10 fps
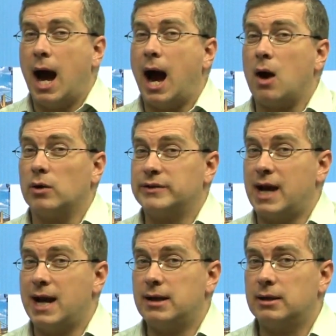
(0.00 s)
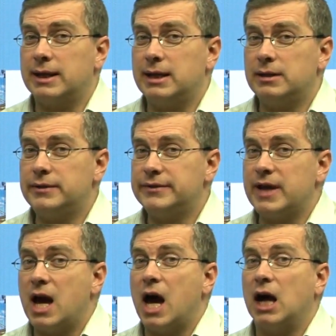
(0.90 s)
our title
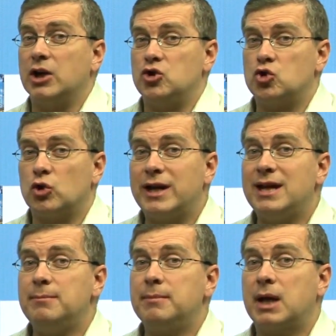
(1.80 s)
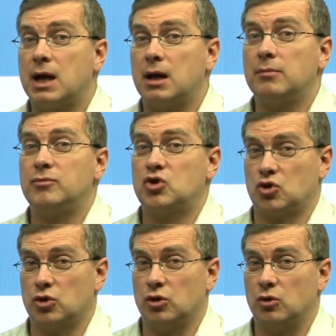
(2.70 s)
is A Dream Come
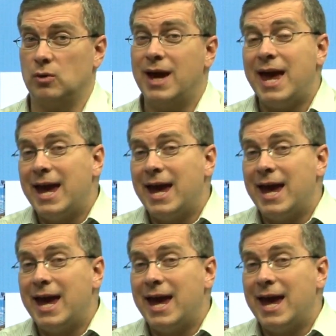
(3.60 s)
True.